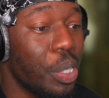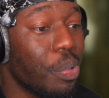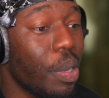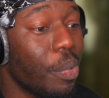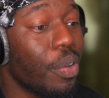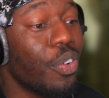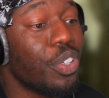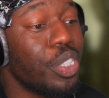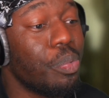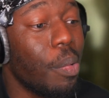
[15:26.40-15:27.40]

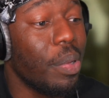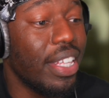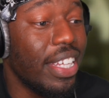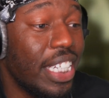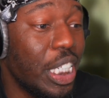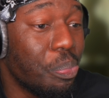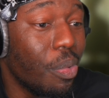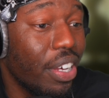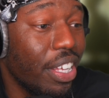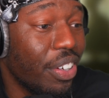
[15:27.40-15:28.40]
probably thinks he's
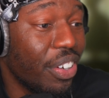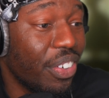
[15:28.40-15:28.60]
mocking her,